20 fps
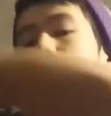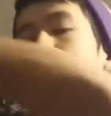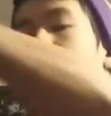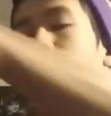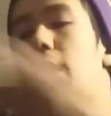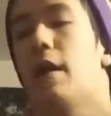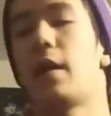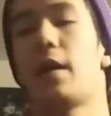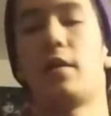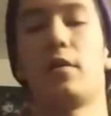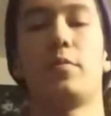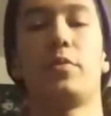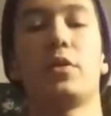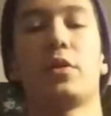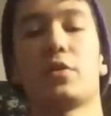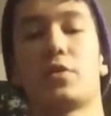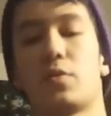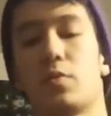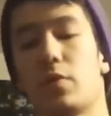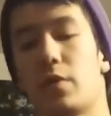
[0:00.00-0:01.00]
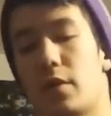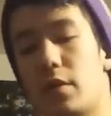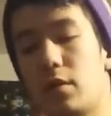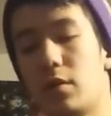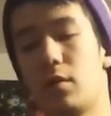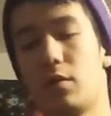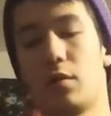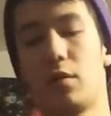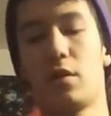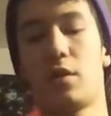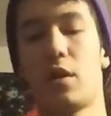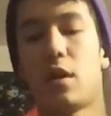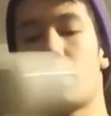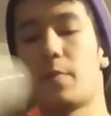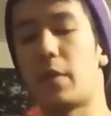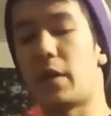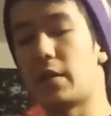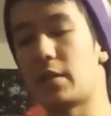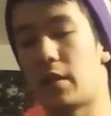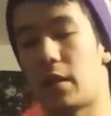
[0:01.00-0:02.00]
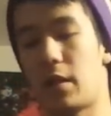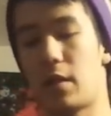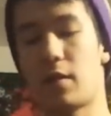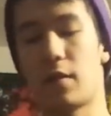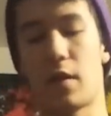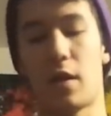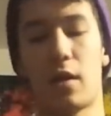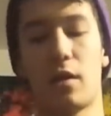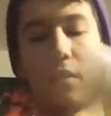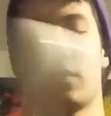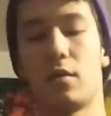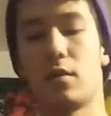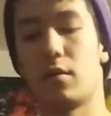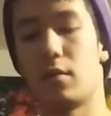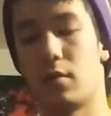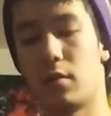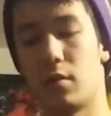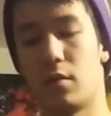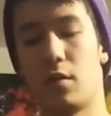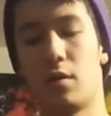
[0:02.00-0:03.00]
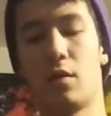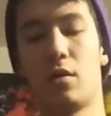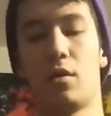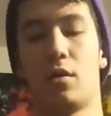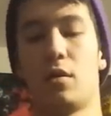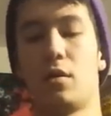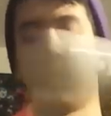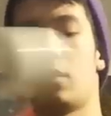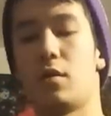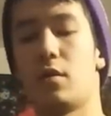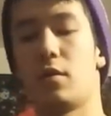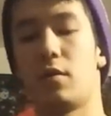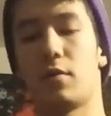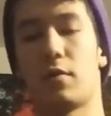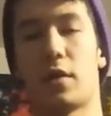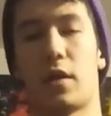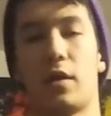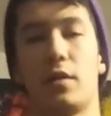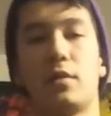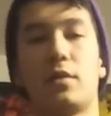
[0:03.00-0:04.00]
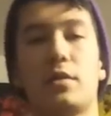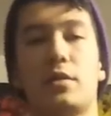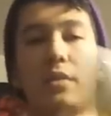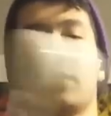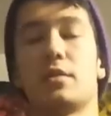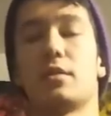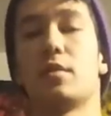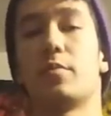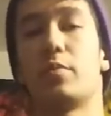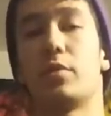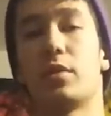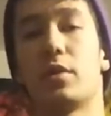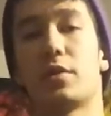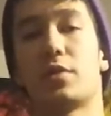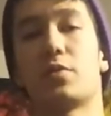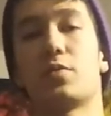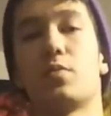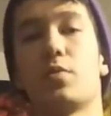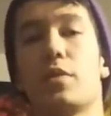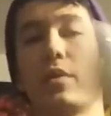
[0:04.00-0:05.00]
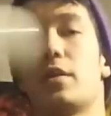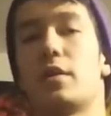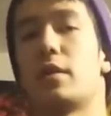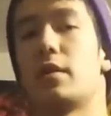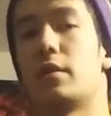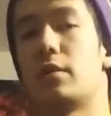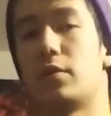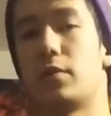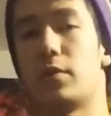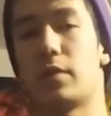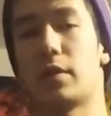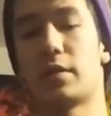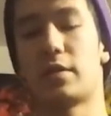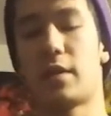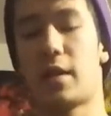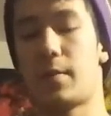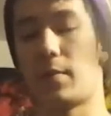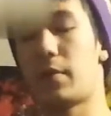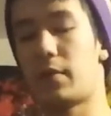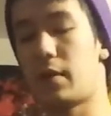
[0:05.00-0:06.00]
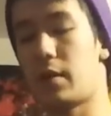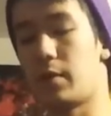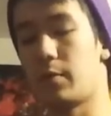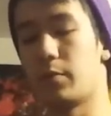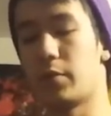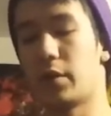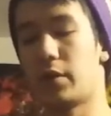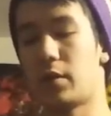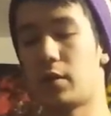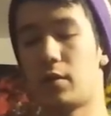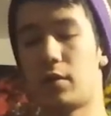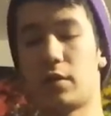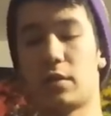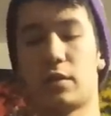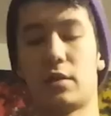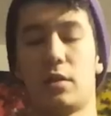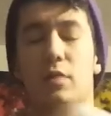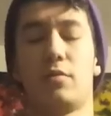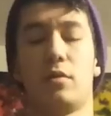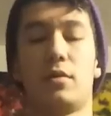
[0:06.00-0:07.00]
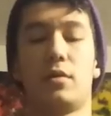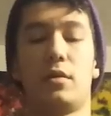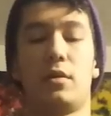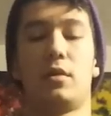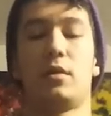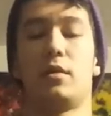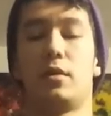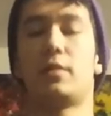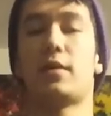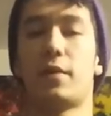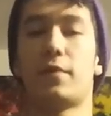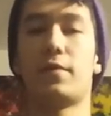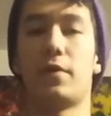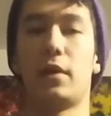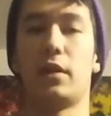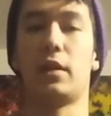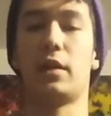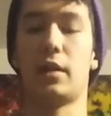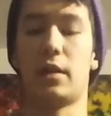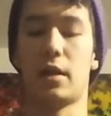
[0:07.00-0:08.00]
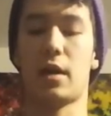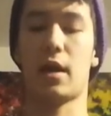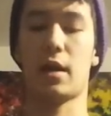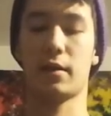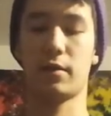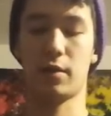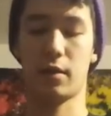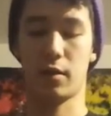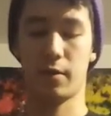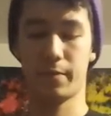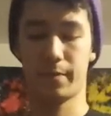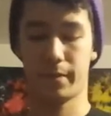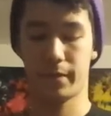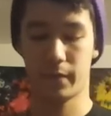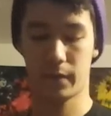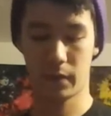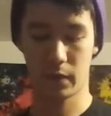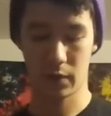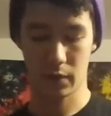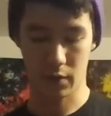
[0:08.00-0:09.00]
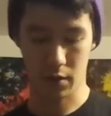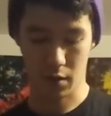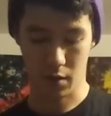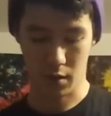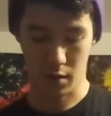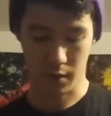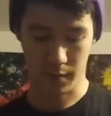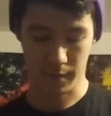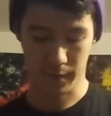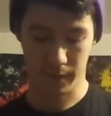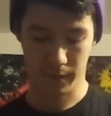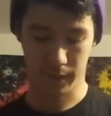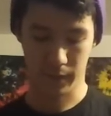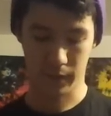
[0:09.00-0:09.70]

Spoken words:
add a +1 and maintain that, right? This is a +1 doing the same thing, but there is definitely a knot there. And